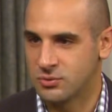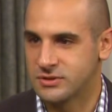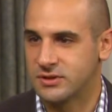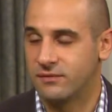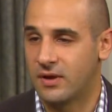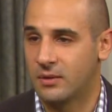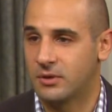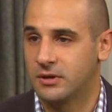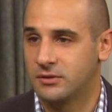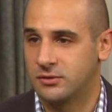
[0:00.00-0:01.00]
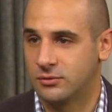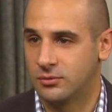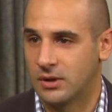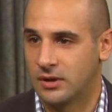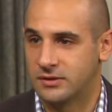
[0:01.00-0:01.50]
ones in the family to
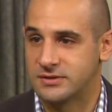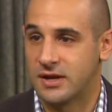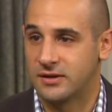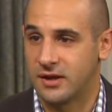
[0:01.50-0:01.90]
uh, decide to